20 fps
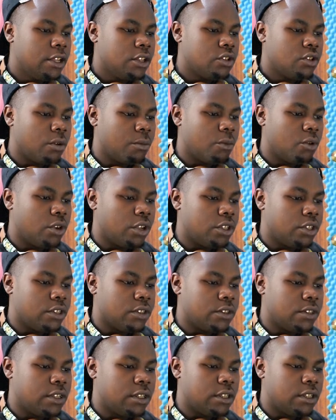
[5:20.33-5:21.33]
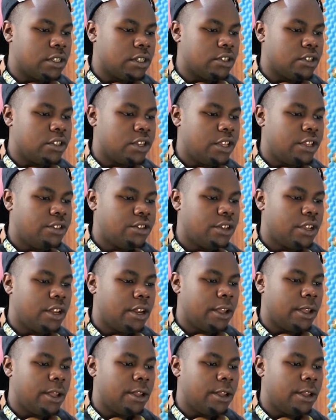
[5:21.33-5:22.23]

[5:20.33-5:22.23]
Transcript: so I'm gonna just interchange it